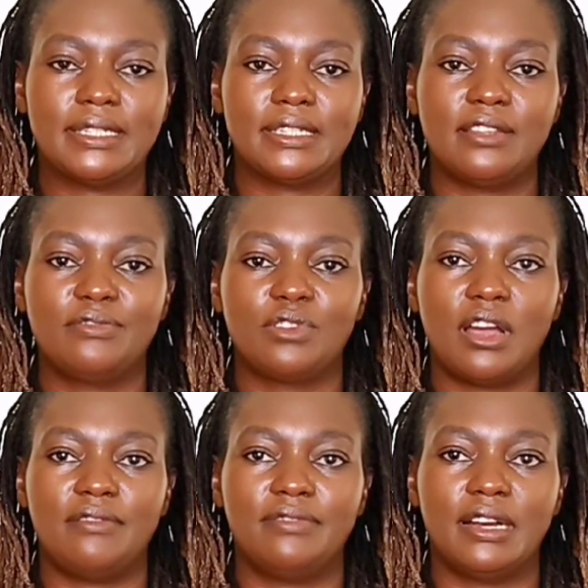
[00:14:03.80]
if you
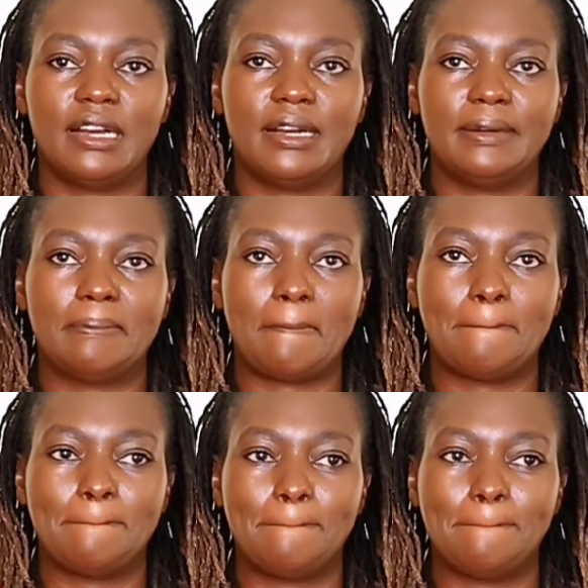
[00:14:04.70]
have a
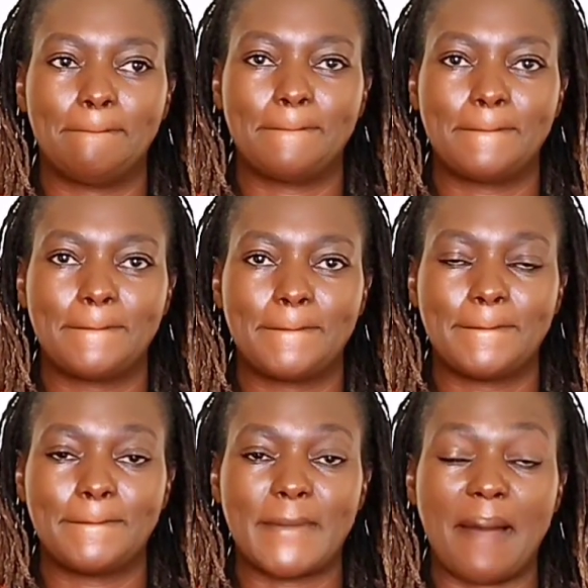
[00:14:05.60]

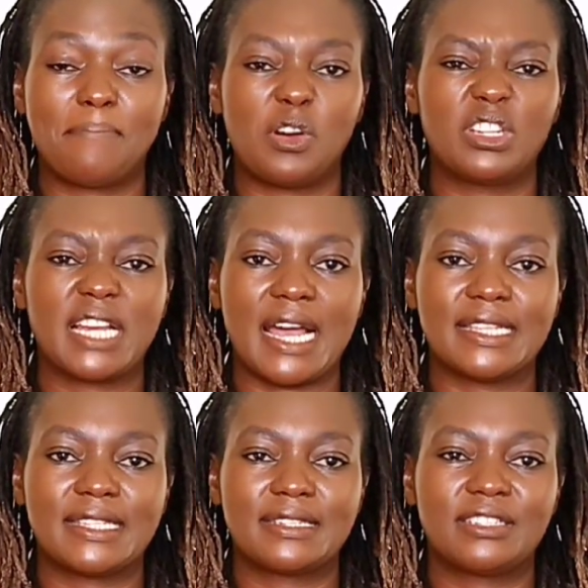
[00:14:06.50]

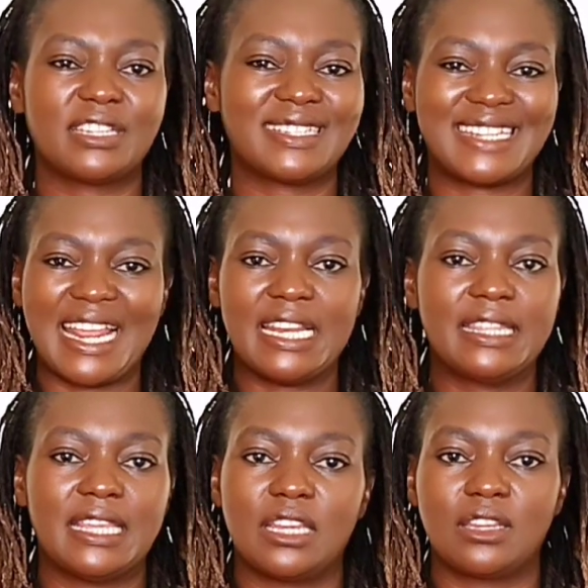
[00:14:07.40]
podcast, just
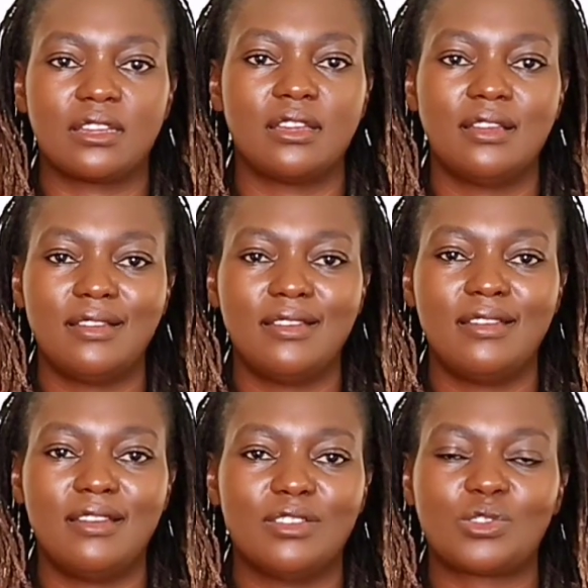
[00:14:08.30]
anything.
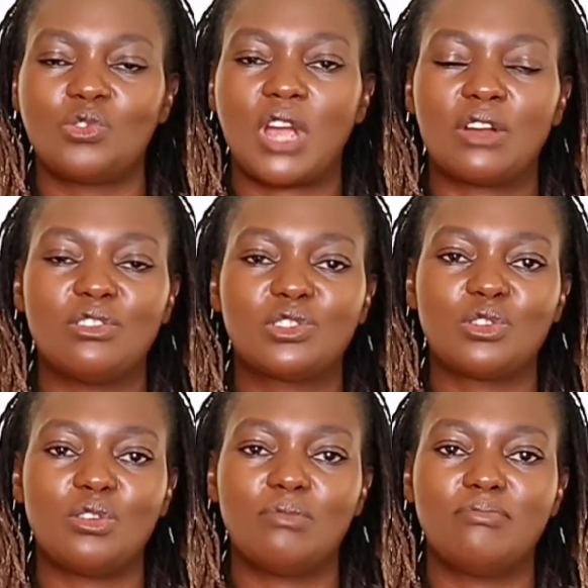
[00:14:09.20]
So you can
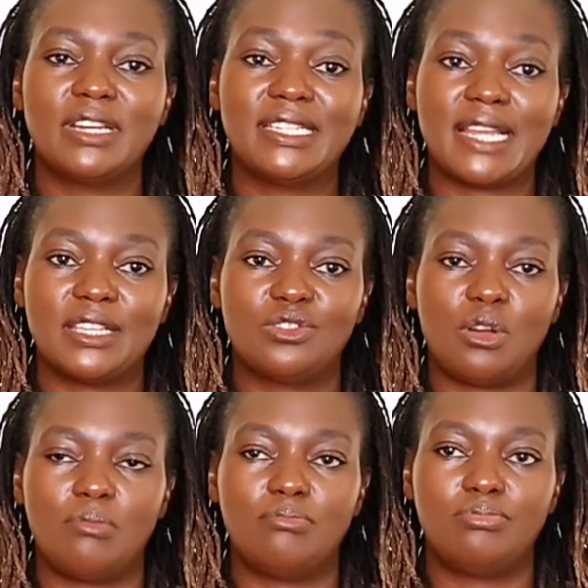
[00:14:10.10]
also monetize
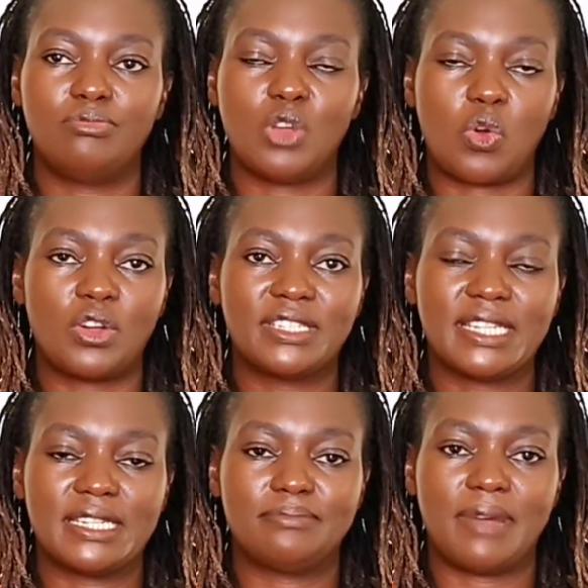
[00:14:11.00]
your
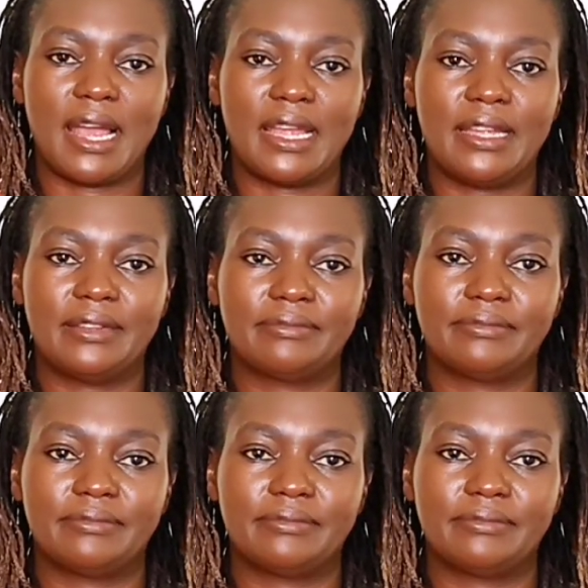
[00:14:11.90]
content by